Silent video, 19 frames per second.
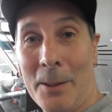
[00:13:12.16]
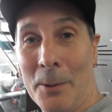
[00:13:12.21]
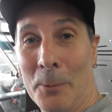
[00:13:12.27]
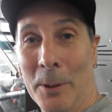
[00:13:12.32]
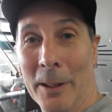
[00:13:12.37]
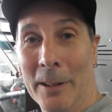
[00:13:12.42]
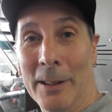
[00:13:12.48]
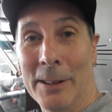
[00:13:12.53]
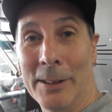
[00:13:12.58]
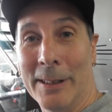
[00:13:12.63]

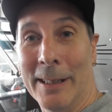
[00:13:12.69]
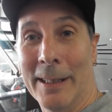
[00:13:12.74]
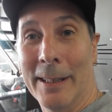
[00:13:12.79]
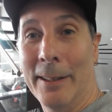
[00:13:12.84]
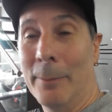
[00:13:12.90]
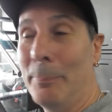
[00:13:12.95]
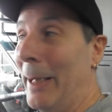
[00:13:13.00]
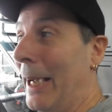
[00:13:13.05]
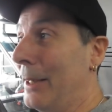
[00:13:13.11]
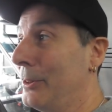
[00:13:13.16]
whereas, you know,
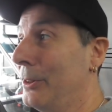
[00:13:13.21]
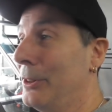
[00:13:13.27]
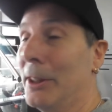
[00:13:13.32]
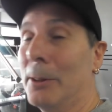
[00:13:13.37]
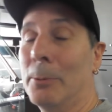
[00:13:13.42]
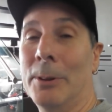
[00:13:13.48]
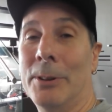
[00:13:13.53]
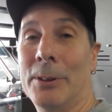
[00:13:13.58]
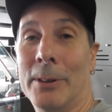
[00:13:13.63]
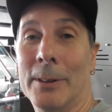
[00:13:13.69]
the
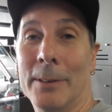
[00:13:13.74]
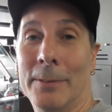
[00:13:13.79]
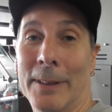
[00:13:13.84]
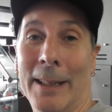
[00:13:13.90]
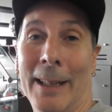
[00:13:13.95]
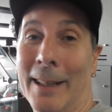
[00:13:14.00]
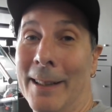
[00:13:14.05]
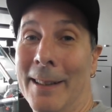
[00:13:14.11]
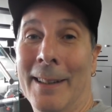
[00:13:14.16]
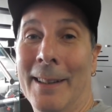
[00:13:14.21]
passenger would sort
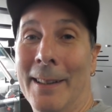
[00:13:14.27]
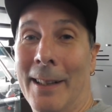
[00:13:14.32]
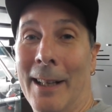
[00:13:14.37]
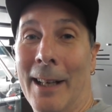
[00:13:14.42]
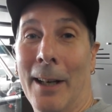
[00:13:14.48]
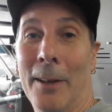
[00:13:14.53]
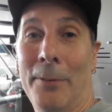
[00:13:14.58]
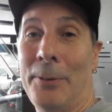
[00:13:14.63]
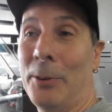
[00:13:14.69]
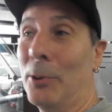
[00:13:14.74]

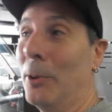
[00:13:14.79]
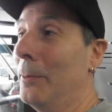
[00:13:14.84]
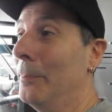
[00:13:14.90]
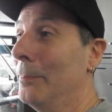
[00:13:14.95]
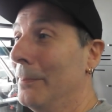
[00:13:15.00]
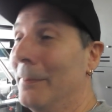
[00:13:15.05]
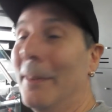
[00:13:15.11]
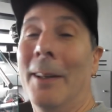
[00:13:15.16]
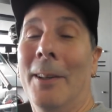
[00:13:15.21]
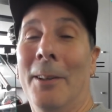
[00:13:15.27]
of
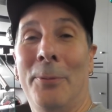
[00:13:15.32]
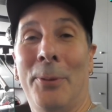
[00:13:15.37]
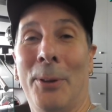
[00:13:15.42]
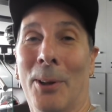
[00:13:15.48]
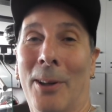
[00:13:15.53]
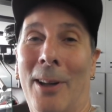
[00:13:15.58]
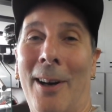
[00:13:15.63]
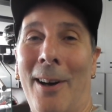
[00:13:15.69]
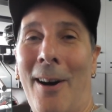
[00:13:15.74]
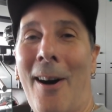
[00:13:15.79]

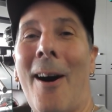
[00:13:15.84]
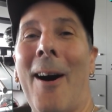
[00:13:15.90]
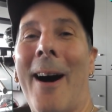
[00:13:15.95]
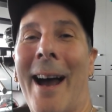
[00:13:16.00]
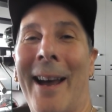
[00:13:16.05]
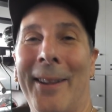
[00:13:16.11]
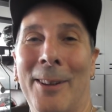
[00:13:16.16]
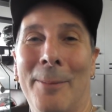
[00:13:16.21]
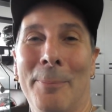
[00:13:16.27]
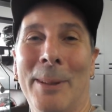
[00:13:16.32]
feel
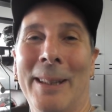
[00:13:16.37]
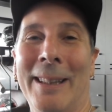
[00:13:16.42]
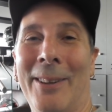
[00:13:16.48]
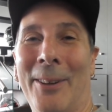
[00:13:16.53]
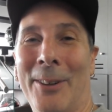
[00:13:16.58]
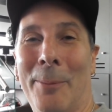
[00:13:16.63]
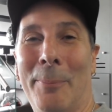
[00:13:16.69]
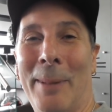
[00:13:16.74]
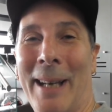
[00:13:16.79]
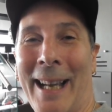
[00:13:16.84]
higher than me
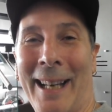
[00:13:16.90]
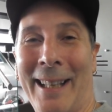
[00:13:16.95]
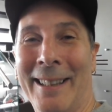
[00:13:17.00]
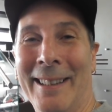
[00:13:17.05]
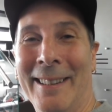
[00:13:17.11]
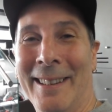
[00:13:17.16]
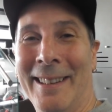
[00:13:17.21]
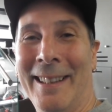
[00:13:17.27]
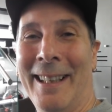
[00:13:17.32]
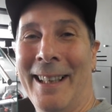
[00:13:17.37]
on the
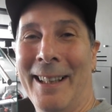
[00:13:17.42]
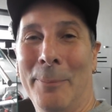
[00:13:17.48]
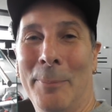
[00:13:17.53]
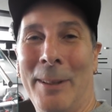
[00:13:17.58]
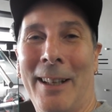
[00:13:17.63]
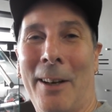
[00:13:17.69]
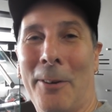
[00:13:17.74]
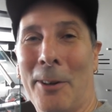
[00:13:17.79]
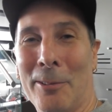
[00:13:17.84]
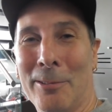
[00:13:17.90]
back, and
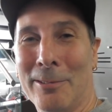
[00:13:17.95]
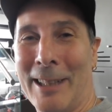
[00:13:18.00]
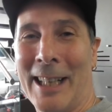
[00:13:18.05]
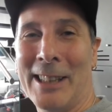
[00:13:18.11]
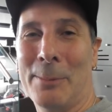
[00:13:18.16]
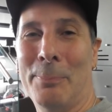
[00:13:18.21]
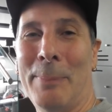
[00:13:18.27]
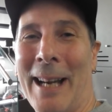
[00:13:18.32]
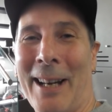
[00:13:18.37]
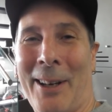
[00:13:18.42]
being able to
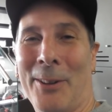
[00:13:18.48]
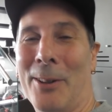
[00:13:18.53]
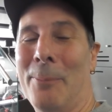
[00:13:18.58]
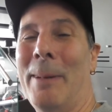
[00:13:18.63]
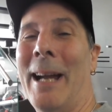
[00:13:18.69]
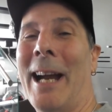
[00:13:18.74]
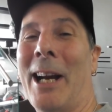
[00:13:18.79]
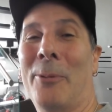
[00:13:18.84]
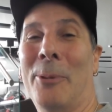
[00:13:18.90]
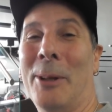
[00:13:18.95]
rest back on the
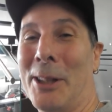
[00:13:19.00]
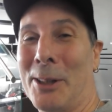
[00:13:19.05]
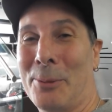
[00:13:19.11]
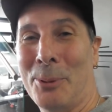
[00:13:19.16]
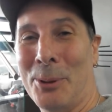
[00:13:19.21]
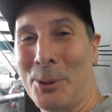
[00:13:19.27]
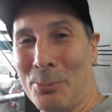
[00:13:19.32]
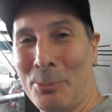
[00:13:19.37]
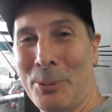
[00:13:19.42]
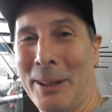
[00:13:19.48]
backrest
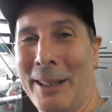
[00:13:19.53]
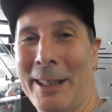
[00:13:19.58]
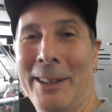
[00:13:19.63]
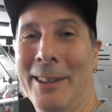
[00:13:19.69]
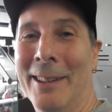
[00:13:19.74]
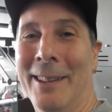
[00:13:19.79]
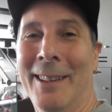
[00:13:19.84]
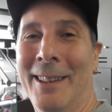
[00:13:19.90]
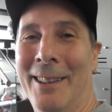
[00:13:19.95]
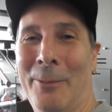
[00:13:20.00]
was really
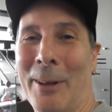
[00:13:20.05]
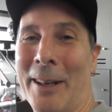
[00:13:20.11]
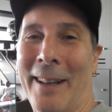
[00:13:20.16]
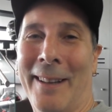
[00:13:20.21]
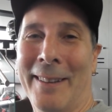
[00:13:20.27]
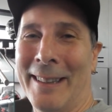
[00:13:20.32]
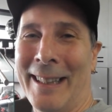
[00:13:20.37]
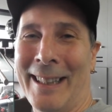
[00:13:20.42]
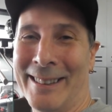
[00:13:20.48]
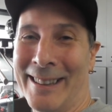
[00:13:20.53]
one of
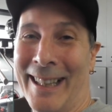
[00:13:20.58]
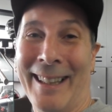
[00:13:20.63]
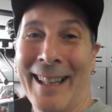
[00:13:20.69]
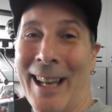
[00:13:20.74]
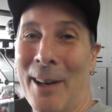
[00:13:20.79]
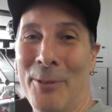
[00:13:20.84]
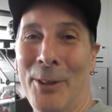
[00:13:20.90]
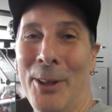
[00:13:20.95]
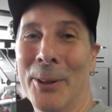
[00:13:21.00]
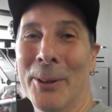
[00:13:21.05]
the things they
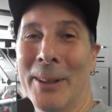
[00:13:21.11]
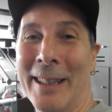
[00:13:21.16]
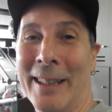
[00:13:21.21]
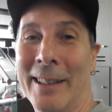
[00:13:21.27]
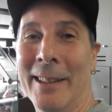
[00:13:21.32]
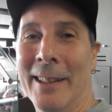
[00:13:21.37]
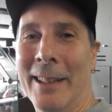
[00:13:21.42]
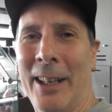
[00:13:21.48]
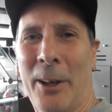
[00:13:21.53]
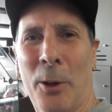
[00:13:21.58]
loved doing.
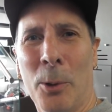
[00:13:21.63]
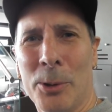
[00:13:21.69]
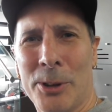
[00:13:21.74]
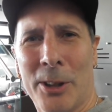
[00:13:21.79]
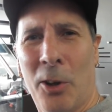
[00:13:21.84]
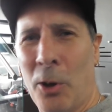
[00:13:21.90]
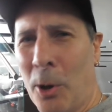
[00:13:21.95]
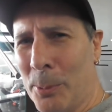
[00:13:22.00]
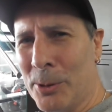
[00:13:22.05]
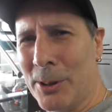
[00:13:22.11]
It also
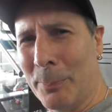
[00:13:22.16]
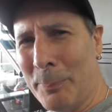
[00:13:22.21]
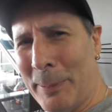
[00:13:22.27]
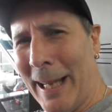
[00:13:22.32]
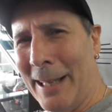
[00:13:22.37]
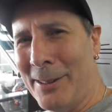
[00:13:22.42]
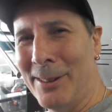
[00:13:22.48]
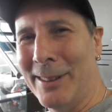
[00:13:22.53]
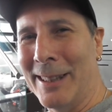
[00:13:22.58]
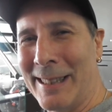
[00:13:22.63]
helps the
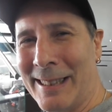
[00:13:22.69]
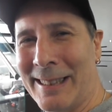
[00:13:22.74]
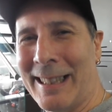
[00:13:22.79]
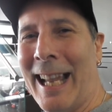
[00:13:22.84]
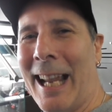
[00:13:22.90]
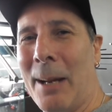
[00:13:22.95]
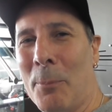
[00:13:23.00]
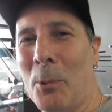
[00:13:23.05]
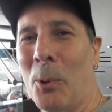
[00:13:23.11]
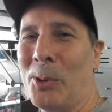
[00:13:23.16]
passenger
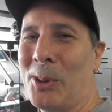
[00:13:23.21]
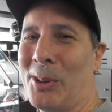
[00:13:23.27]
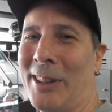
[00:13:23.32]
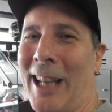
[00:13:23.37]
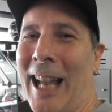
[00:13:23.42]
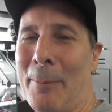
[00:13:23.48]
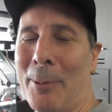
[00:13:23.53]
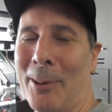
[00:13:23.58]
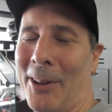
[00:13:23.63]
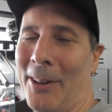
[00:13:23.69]
stay more
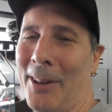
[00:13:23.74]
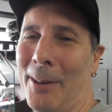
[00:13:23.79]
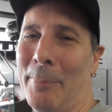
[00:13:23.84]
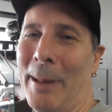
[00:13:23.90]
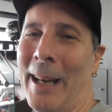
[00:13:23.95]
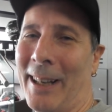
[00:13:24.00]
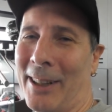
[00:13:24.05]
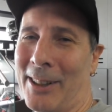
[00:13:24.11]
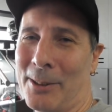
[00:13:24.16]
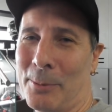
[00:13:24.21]
stable on the
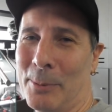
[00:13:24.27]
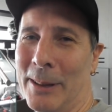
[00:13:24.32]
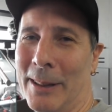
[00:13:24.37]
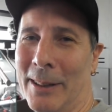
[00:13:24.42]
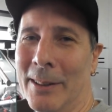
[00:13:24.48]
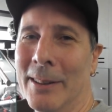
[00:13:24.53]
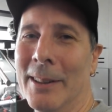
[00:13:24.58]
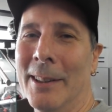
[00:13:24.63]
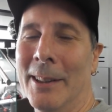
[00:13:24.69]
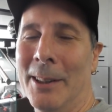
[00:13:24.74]
back as
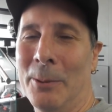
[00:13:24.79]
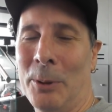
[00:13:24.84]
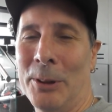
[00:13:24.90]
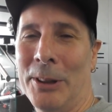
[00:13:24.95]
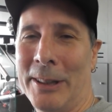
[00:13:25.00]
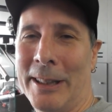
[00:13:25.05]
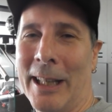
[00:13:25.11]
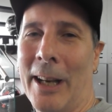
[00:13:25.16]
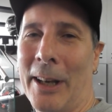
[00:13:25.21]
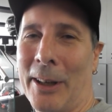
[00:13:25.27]
well when
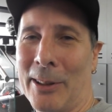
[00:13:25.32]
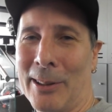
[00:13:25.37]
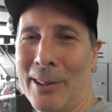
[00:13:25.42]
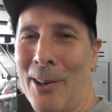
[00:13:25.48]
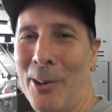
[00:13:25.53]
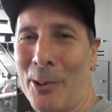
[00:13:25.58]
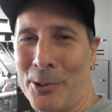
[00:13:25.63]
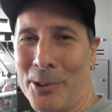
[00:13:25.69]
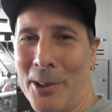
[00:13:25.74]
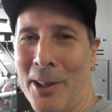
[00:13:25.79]
you're going on
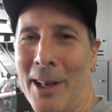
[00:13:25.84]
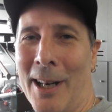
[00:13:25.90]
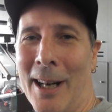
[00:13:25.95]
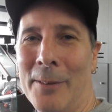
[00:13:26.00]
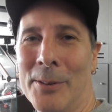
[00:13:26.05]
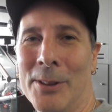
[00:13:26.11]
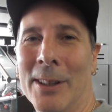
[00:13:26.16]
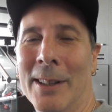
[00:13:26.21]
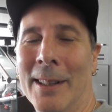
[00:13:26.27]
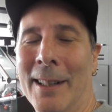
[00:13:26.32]
long
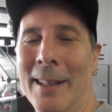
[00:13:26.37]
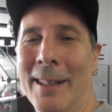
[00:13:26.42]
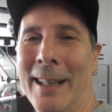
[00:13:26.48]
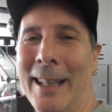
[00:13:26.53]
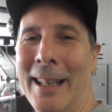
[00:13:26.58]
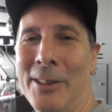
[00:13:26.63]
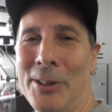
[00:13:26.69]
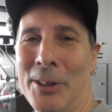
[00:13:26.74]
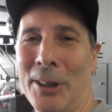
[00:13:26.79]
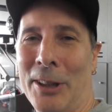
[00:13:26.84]
drives,
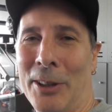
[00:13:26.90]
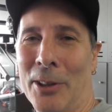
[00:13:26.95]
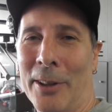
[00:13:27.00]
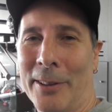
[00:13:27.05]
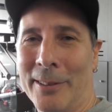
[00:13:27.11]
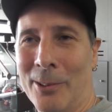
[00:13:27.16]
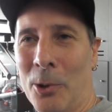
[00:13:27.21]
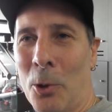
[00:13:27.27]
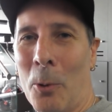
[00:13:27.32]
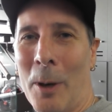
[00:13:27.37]
and so you're not
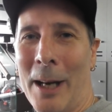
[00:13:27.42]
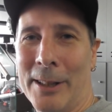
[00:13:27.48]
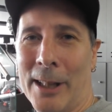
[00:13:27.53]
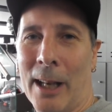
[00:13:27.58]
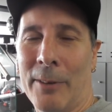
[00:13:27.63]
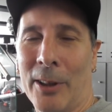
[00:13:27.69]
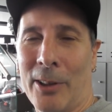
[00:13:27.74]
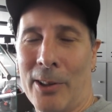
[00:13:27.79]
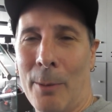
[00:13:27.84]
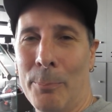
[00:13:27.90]
always
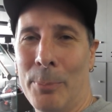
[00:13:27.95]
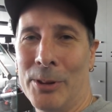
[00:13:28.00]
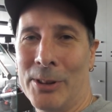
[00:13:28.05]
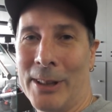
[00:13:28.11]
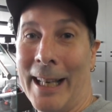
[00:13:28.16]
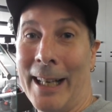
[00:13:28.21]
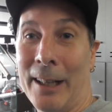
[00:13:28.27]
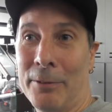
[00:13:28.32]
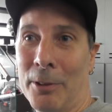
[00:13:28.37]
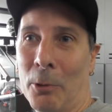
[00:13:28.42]

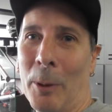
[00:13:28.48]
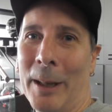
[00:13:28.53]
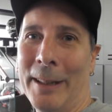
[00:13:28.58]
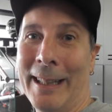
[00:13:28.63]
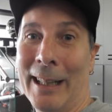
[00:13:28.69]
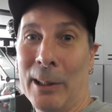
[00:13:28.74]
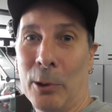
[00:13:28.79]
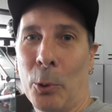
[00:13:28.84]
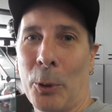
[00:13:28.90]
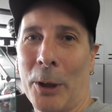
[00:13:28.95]
overcompensating for when
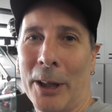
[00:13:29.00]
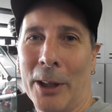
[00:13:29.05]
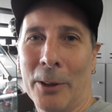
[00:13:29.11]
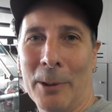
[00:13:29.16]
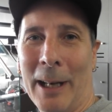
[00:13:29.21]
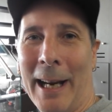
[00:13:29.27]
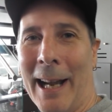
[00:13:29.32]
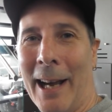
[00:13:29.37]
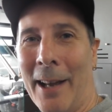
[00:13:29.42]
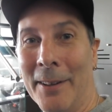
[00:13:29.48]
they're looking
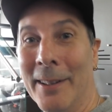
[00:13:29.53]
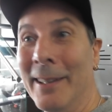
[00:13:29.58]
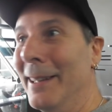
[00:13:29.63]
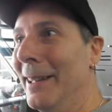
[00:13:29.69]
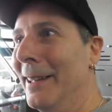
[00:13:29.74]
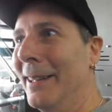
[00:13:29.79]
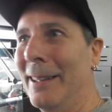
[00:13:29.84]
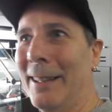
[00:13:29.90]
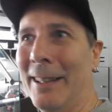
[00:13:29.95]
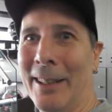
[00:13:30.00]
around,
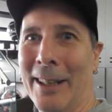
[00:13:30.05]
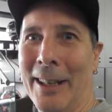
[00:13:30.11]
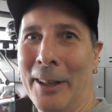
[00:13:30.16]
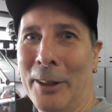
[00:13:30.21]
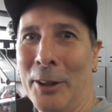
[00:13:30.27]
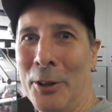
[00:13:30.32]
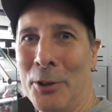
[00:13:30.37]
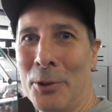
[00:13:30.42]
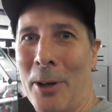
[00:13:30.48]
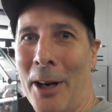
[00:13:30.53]
you
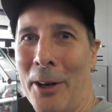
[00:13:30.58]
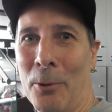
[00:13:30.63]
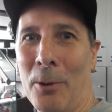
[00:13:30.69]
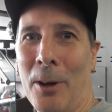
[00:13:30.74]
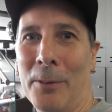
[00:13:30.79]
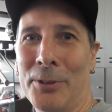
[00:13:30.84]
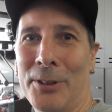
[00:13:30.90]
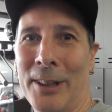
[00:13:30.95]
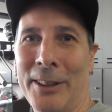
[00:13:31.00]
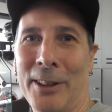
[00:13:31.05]
know, and try to
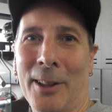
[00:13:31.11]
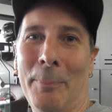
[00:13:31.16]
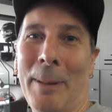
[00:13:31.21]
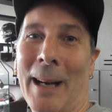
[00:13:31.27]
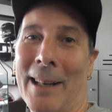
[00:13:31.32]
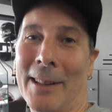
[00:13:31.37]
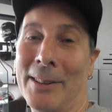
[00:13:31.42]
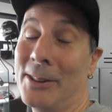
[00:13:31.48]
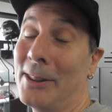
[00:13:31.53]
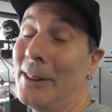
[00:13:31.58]
offset your
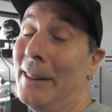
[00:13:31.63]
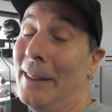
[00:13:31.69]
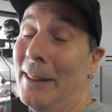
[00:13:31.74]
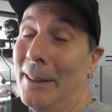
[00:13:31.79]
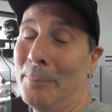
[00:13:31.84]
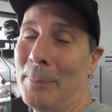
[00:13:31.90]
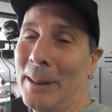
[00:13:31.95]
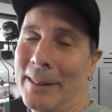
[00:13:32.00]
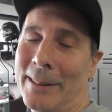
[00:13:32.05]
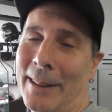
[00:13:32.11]
balance.
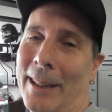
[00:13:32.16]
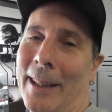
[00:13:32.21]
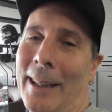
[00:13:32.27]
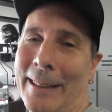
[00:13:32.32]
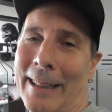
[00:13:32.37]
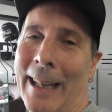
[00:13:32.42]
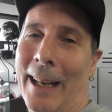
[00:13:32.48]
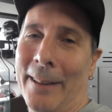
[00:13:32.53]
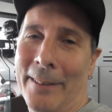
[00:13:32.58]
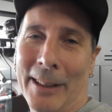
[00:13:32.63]
But
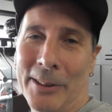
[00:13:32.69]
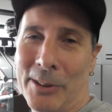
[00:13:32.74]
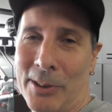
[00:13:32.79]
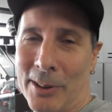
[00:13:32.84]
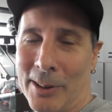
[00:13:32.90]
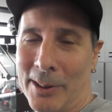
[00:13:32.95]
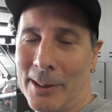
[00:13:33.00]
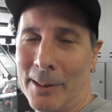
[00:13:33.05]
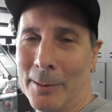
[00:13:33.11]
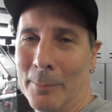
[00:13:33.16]
again, that's
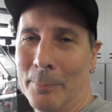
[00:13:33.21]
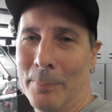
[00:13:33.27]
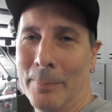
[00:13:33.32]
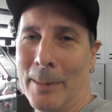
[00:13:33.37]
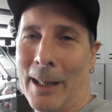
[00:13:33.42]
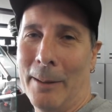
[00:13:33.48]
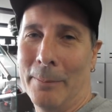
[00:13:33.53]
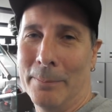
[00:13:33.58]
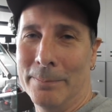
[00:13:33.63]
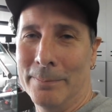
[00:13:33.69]
just
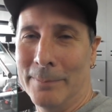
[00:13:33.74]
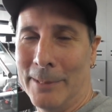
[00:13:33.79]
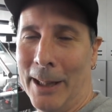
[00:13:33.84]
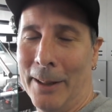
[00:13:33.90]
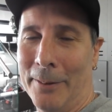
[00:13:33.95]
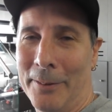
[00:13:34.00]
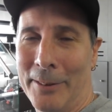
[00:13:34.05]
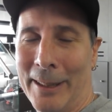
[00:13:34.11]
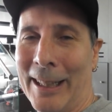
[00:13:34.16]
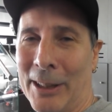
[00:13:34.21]

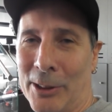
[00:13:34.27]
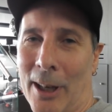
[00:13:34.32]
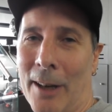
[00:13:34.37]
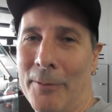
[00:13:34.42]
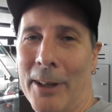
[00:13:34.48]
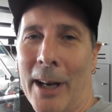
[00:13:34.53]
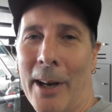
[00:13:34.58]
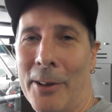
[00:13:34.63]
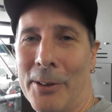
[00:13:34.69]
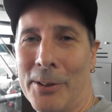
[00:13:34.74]
the things
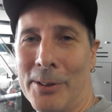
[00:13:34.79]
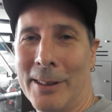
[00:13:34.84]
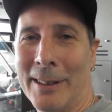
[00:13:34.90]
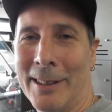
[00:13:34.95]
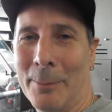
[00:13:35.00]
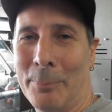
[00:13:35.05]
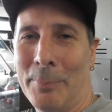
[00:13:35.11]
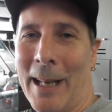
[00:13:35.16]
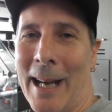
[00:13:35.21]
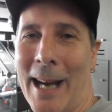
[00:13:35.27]
I've noticed in
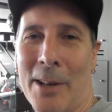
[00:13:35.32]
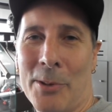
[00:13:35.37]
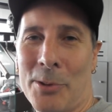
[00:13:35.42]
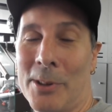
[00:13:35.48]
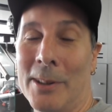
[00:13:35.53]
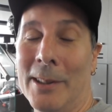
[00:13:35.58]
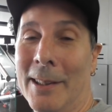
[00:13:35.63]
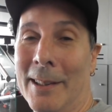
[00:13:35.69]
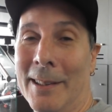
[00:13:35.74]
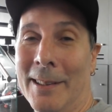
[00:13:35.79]
the past,
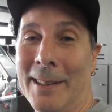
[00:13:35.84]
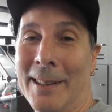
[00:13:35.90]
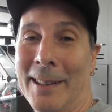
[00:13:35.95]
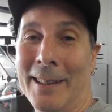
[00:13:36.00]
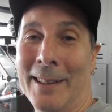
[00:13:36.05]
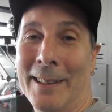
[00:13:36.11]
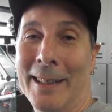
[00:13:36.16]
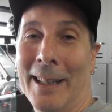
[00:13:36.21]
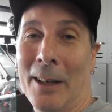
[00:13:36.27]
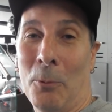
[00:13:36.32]

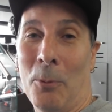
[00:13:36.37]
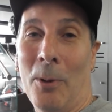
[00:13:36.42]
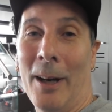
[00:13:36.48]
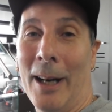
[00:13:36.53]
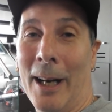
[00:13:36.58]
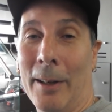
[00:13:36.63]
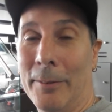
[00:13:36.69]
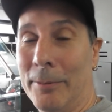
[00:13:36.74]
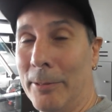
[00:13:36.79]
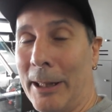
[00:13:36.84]
and
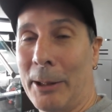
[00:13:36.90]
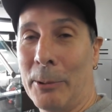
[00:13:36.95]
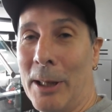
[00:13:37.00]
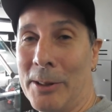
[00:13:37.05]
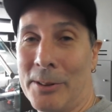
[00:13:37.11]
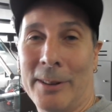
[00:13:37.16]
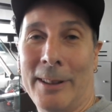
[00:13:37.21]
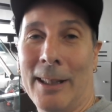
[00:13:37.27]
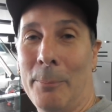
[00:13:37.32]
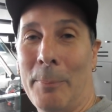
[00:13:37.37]
why I've
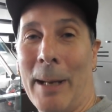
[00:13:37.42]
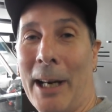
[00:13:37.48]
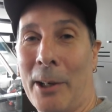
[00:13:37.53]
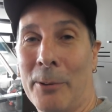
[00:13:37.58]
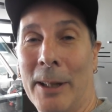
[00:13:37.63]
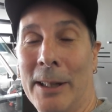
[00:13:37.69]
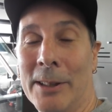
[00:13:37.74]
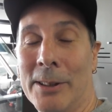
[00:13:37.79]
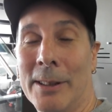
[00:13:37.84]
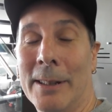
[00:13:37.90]
requested that
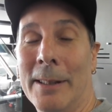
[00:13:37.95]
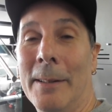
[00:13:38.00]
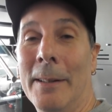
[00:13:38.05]
backrest.